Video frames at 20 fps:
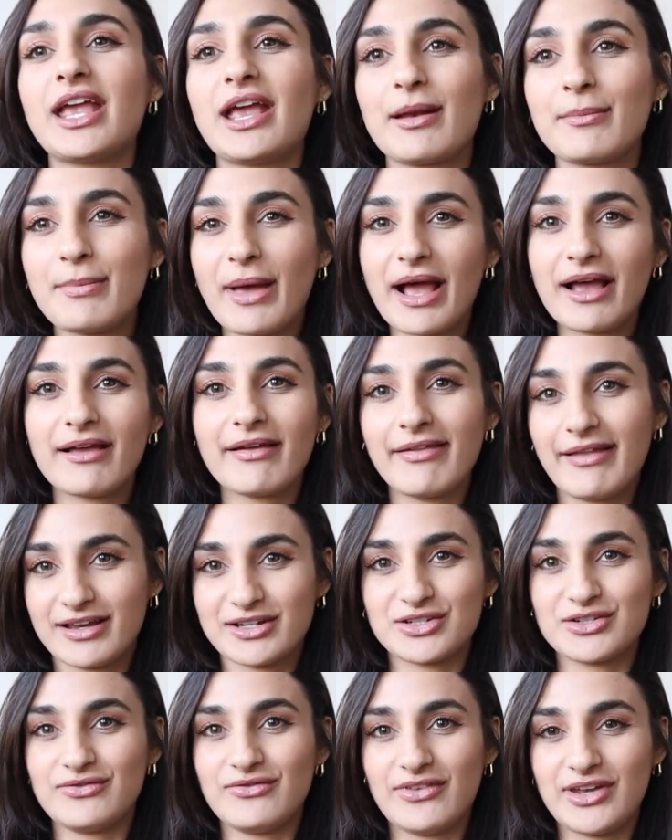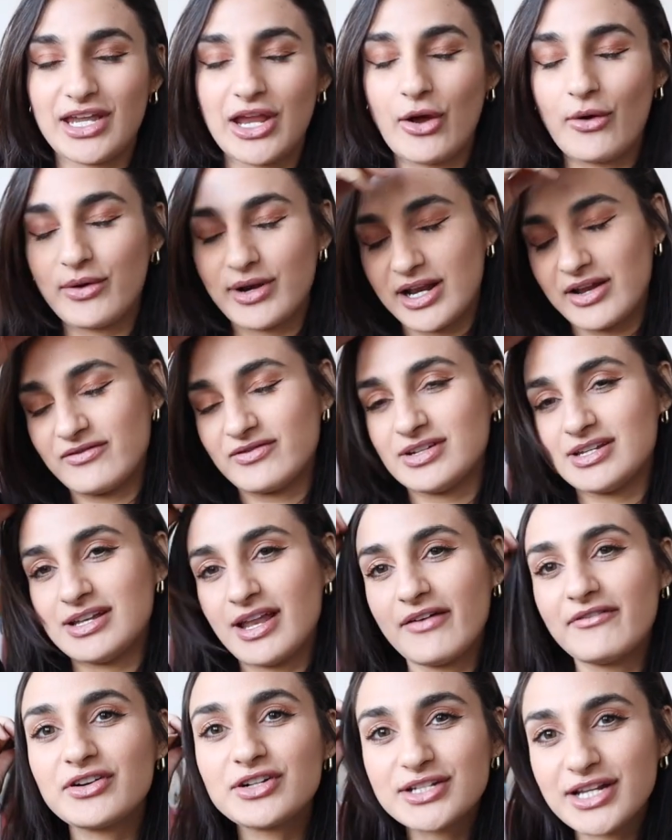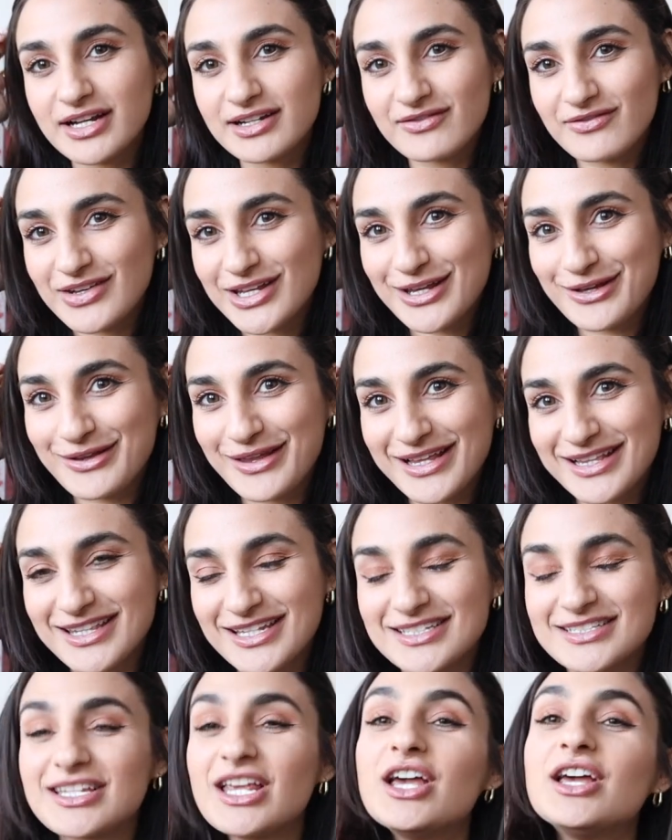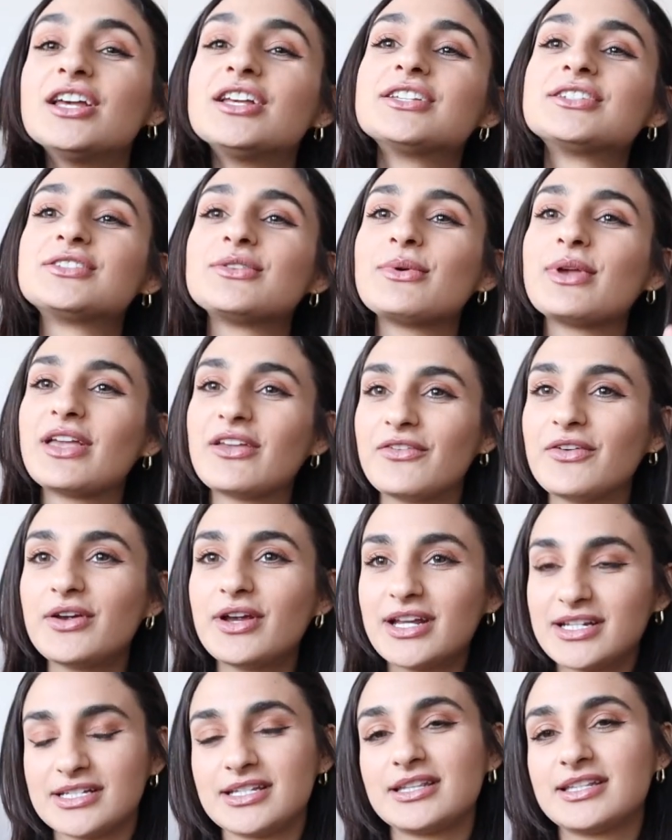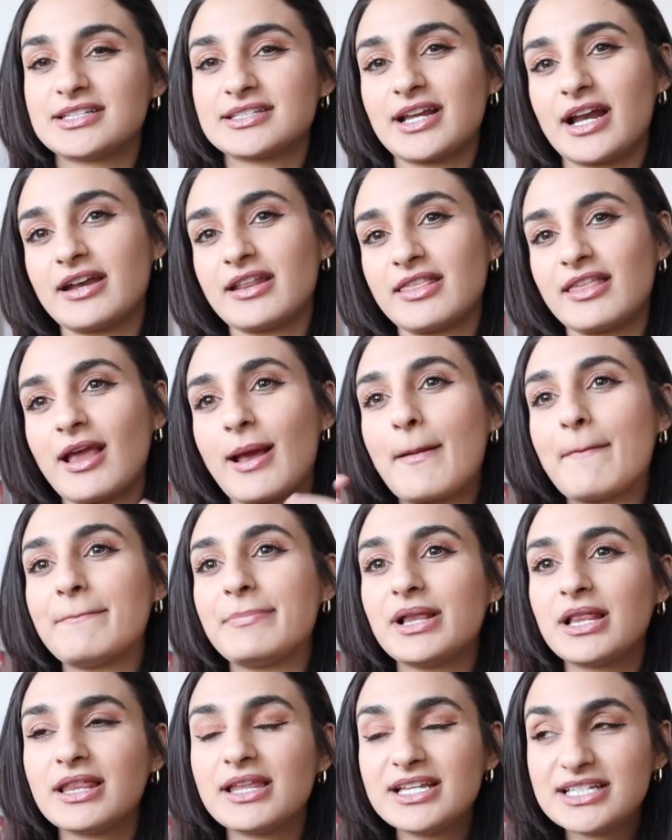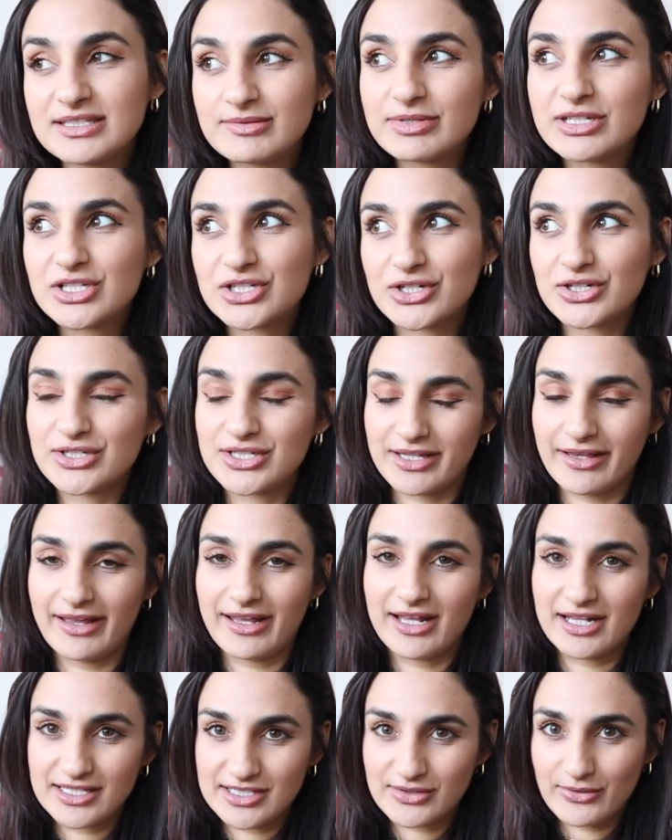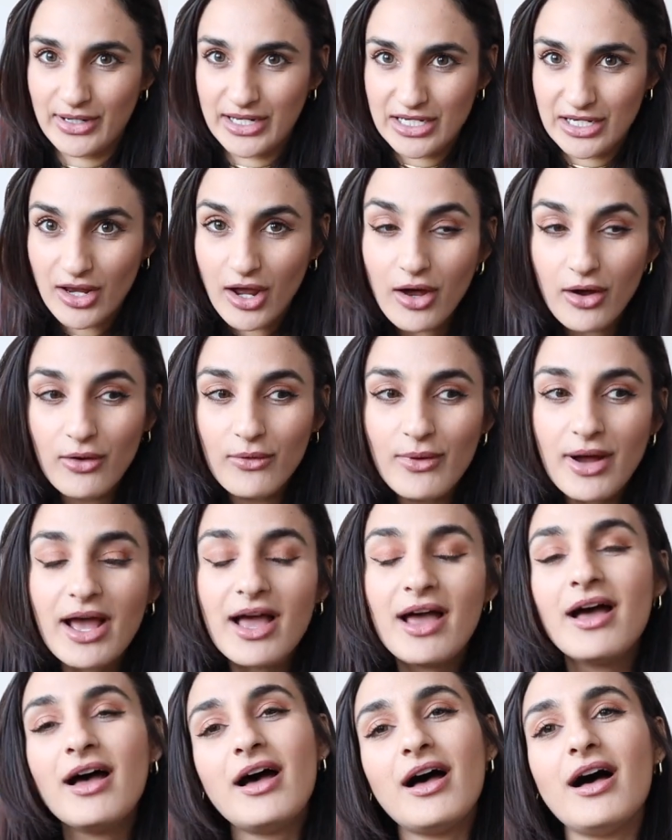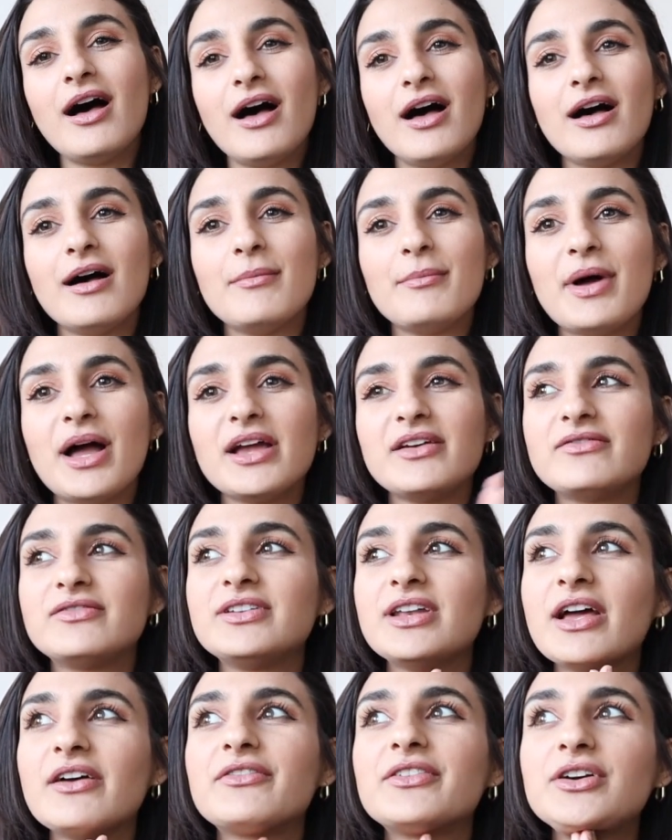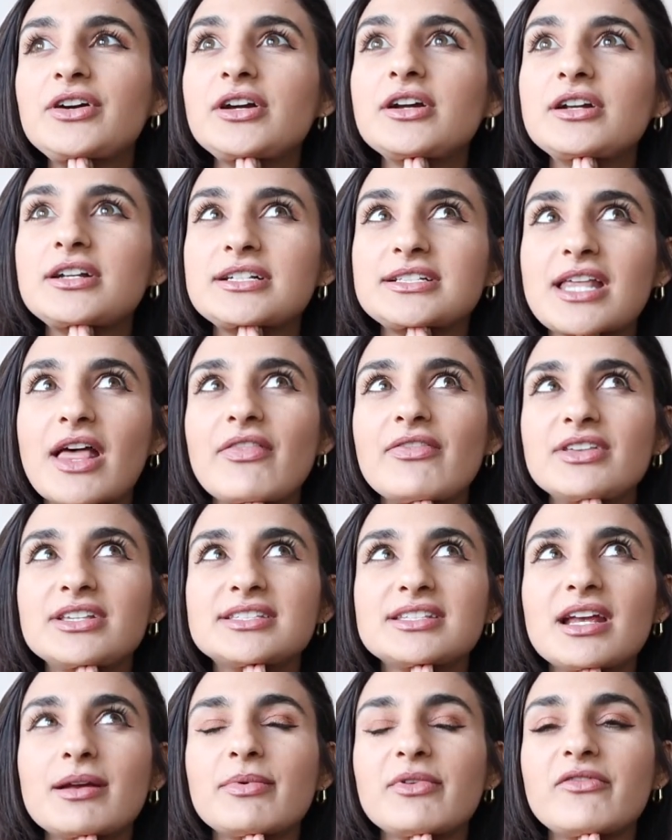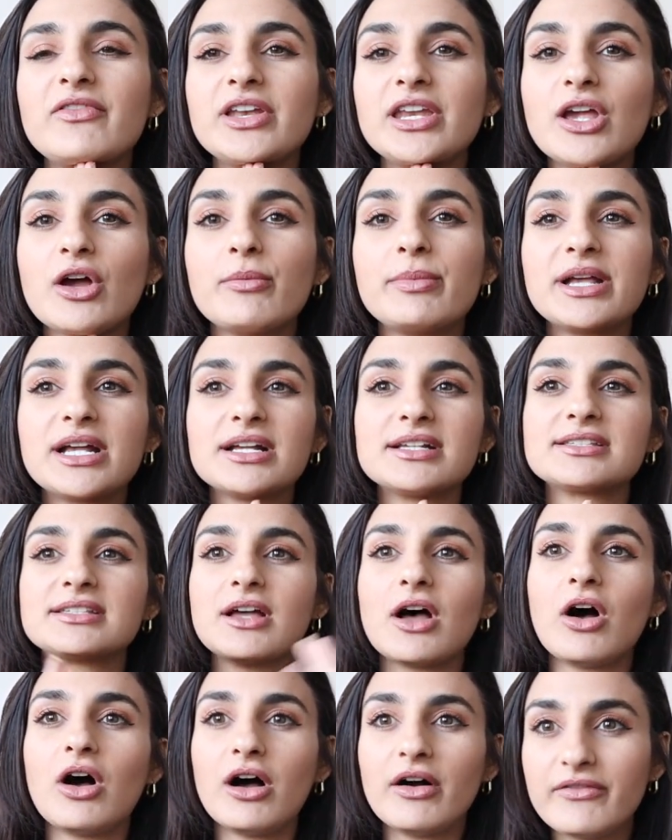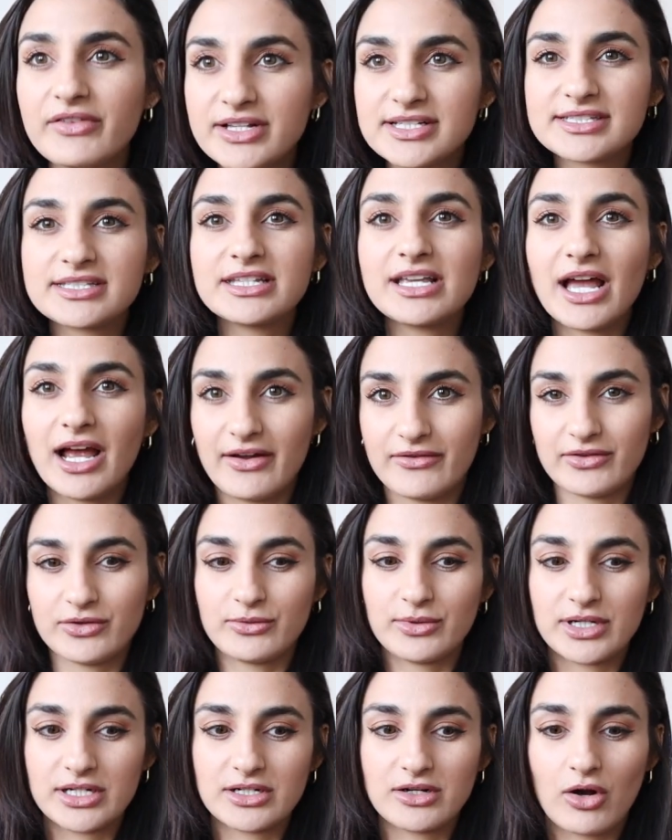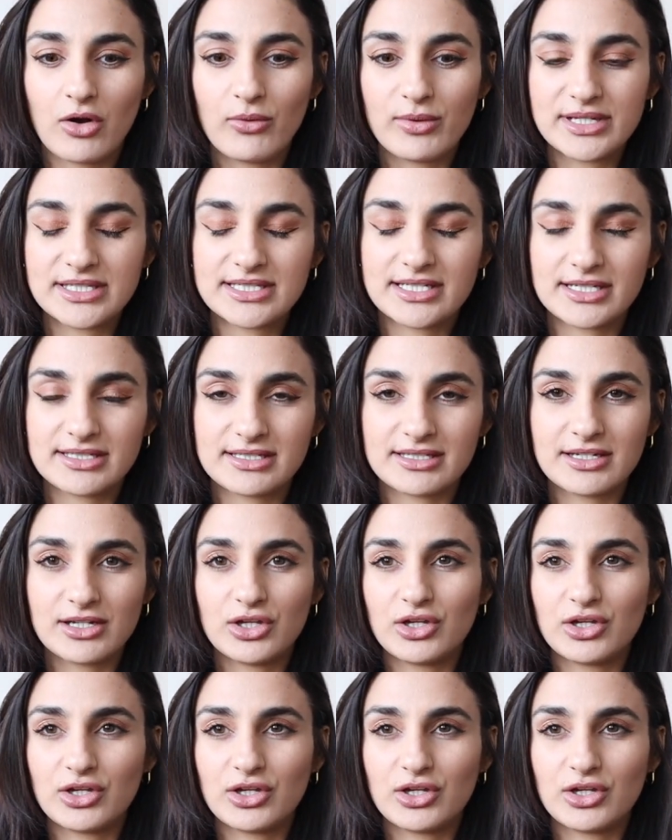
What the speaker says: handbag collection video and I've never done a video like this. So if you're into this kind of thing, please be sure to like it so I know. I've never done this type of video because obviously everyone always does a